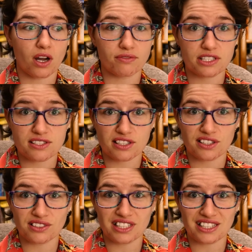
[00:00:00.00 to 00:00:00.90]
obviously
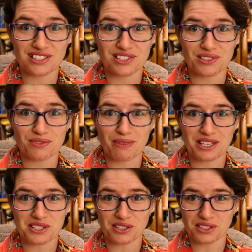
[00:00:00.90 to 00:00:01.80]
you'll need to
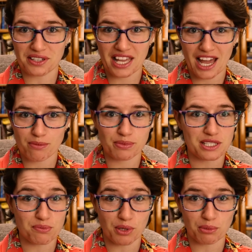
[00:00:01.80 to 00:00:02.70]
make sure your cap
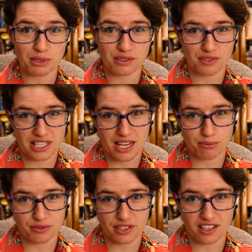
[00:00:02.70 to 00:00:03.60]
is appropriate for the
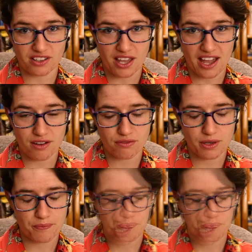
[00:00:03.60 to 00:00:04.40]
amplifier you have.